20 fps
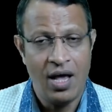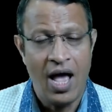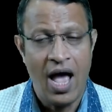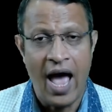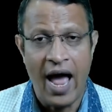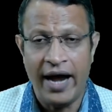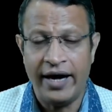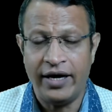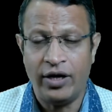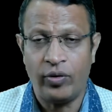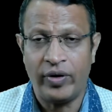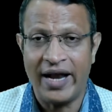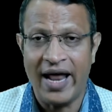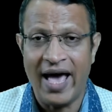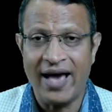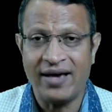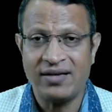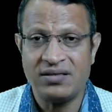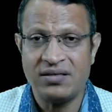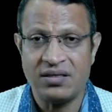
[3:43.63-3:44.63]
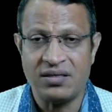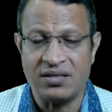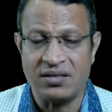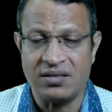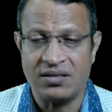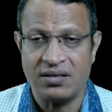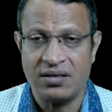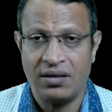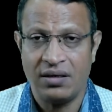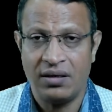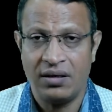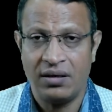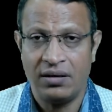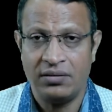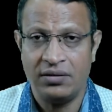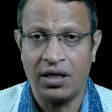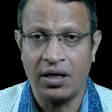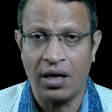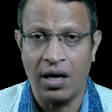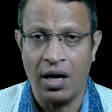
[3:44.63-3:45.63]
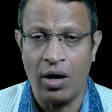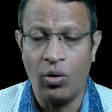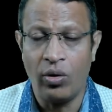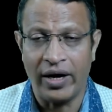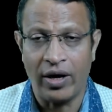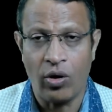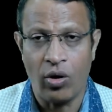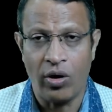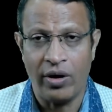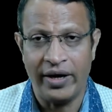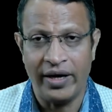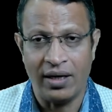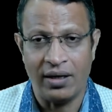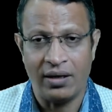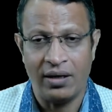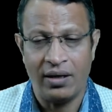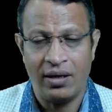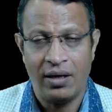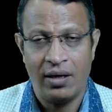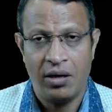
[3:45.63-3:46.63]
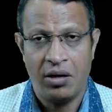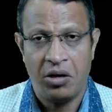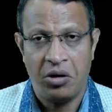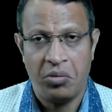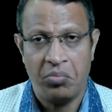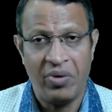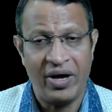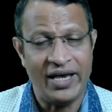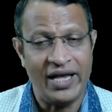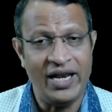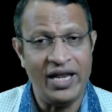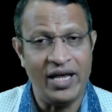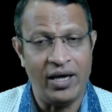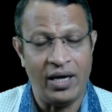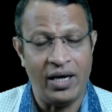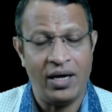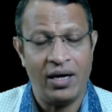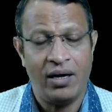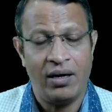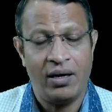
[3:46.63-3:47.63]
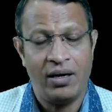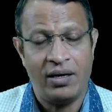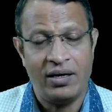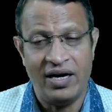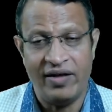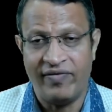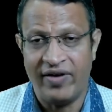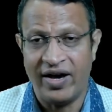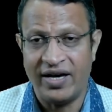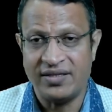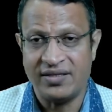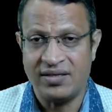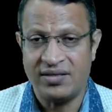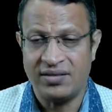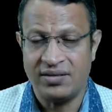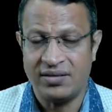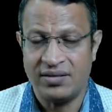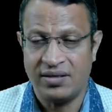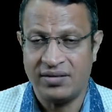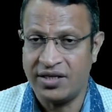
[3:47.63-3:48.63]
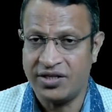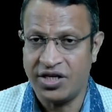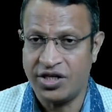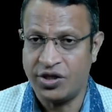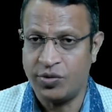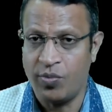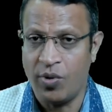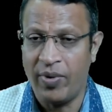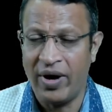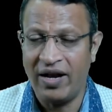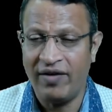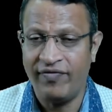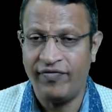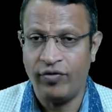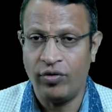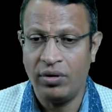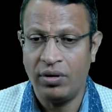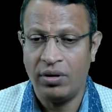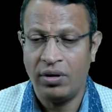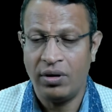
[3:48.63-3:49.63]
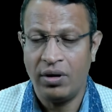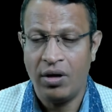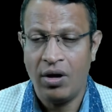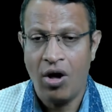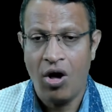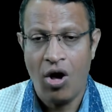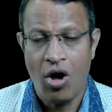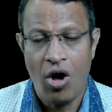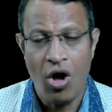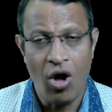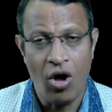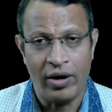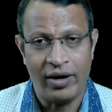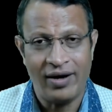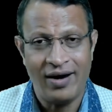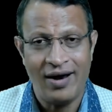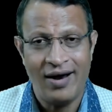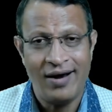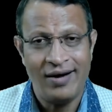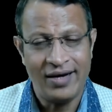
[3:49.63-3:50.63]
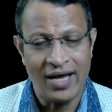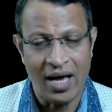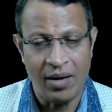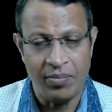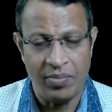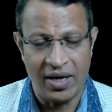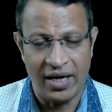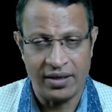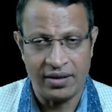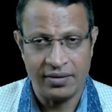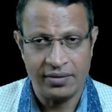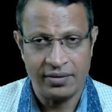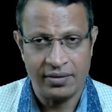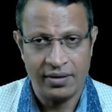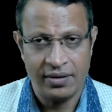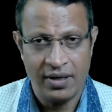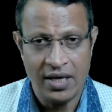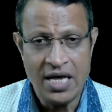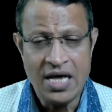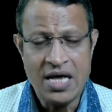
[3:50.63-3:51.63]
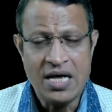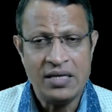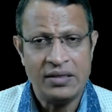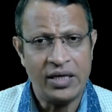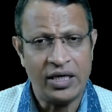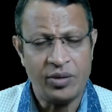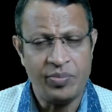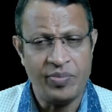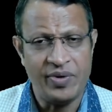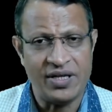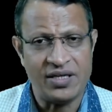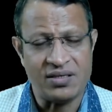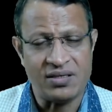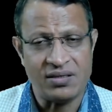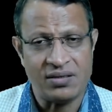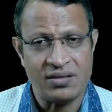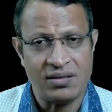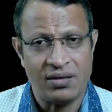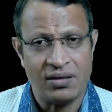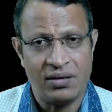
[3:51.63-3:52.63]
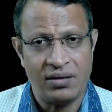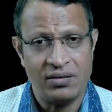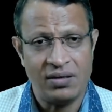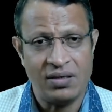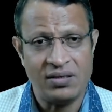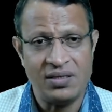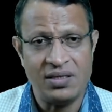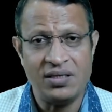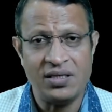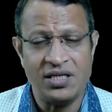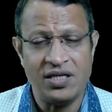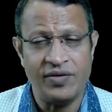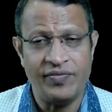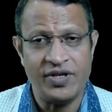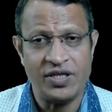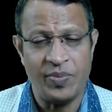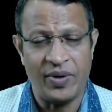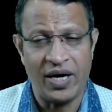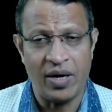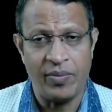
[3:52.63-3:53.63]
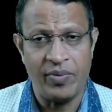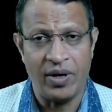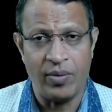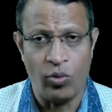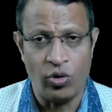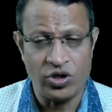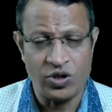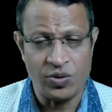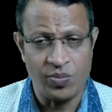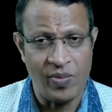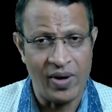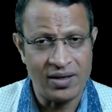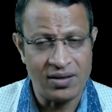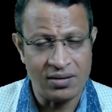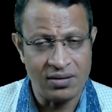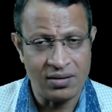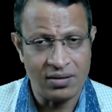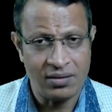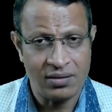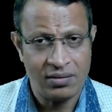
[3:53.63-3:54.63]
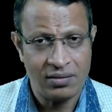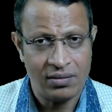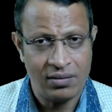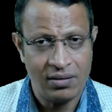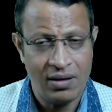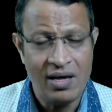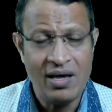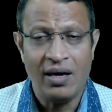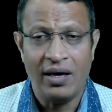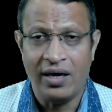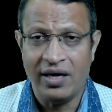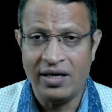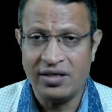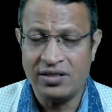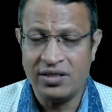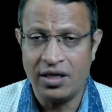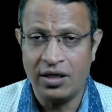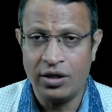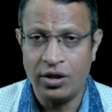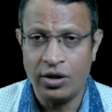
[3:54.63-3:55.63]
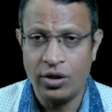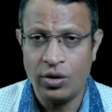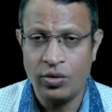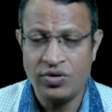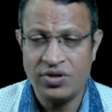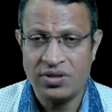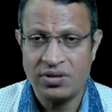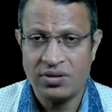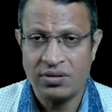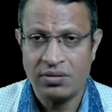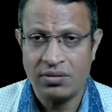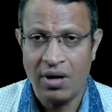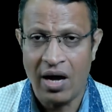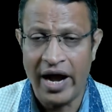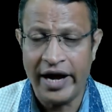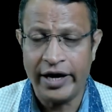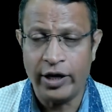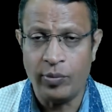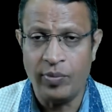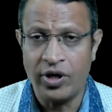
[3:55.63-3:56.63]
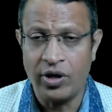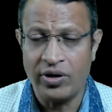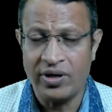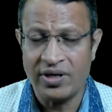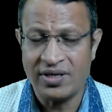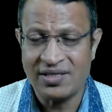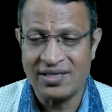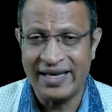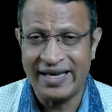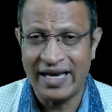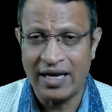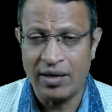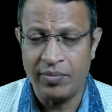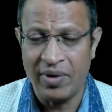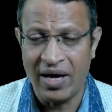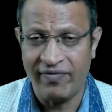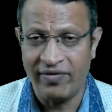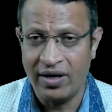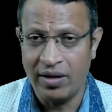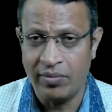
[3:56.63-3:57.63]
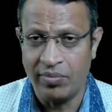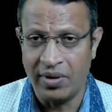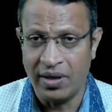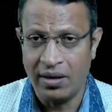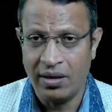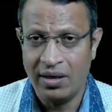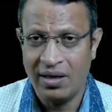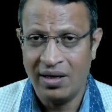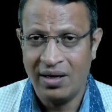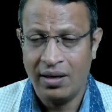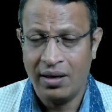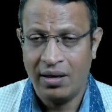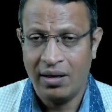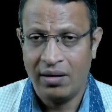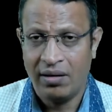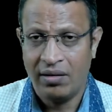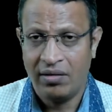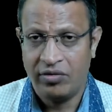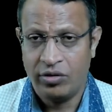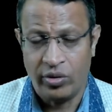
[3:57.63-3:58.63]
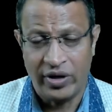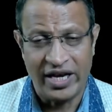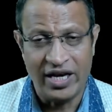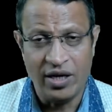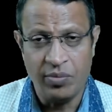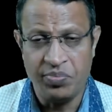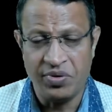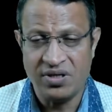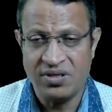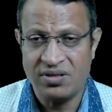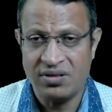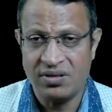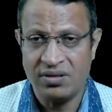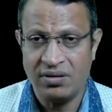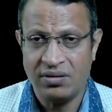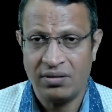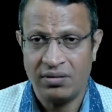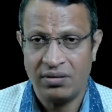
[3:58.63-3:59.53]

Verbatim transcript: And you can access the cloud recording by any devices such as mobile phone or tablet. That means the CCTV is becoming more smarter, easier to use, and ubiquitously can be available to any person